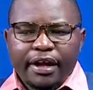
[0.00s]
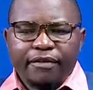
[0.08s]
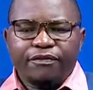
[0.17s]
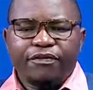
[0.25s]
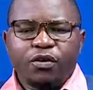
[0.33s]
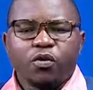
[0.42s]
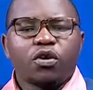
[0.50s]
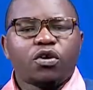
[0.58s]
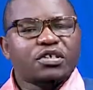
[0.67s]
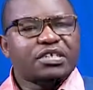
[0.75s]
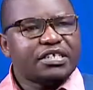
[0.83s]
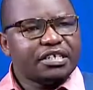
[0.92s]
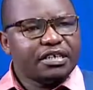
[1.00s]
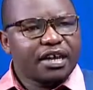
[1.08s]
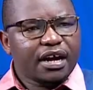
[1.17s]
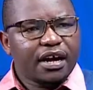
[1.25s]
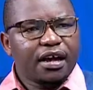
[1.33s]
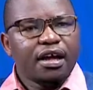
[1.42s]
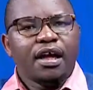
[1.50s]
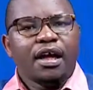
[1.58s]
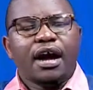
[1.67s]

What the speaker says: if you consider